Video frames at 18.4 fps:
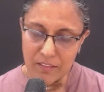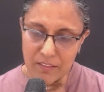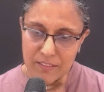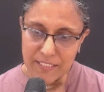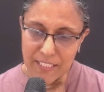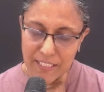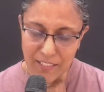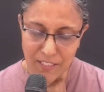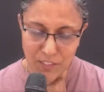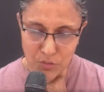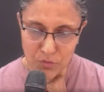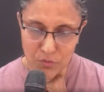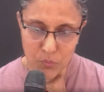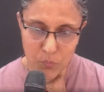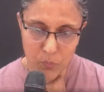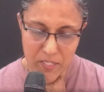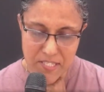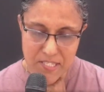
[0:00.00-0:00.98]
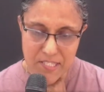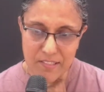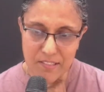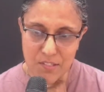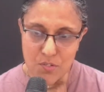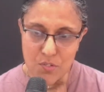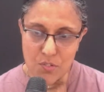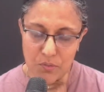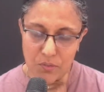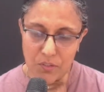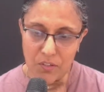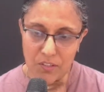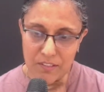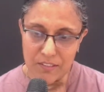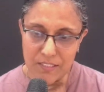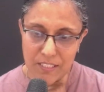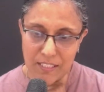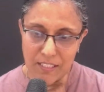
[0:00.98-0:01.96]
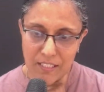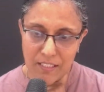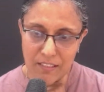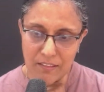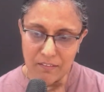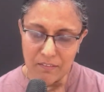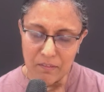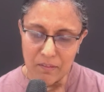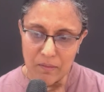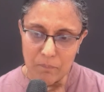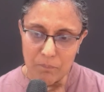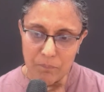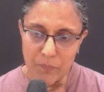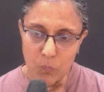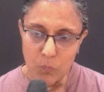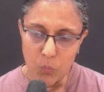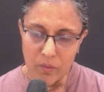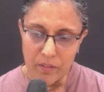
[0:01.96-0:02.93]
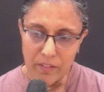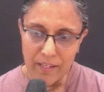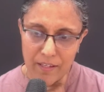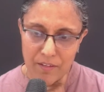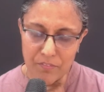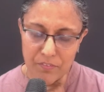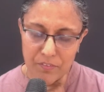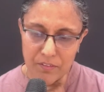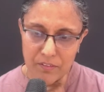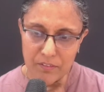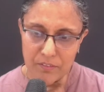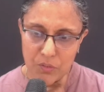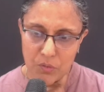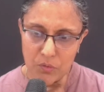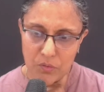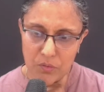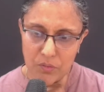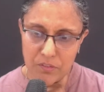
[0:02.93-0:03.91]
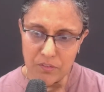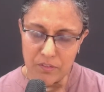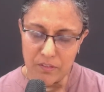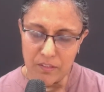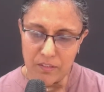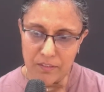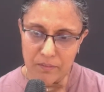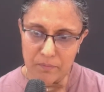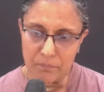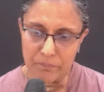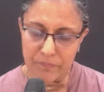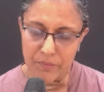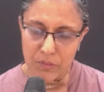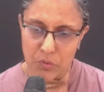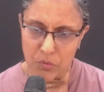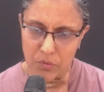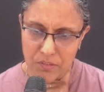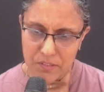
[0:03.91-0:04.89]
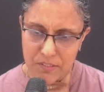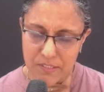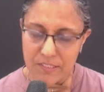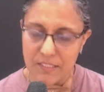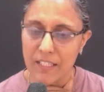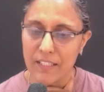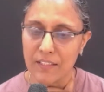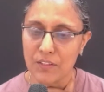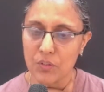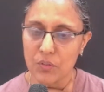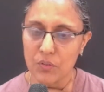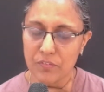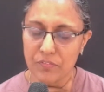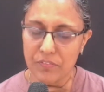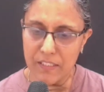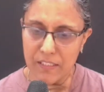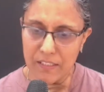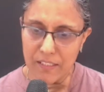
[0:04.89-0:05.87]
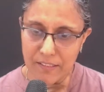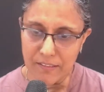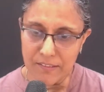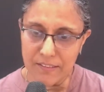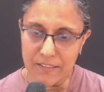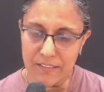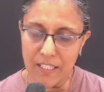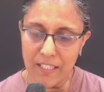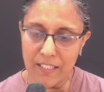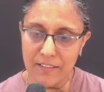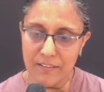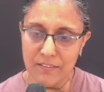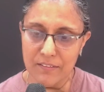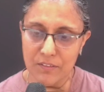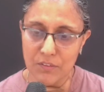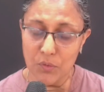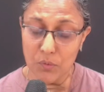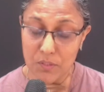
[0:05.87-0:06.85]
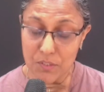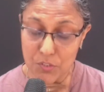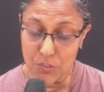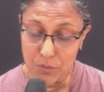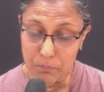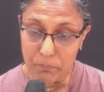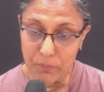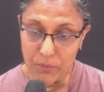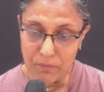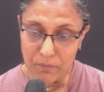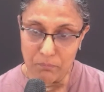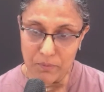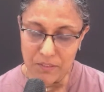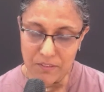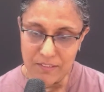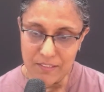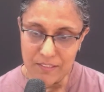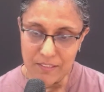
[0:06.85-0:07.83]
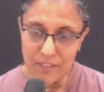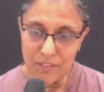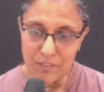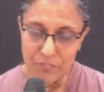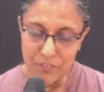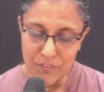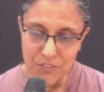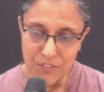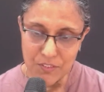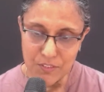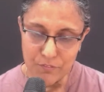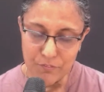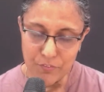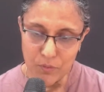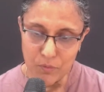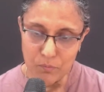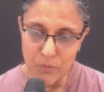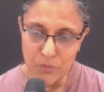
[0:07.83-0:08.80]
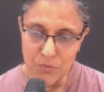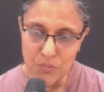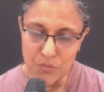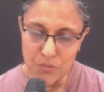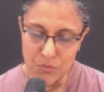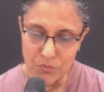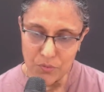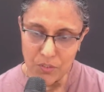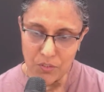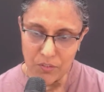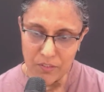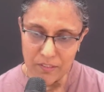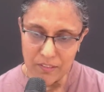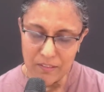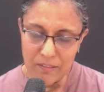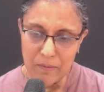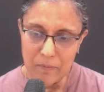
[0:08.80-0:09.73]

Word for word: taking your questions to God, taking whatever your um, thoughts and your feelings and your disappointment, first and foremost, to God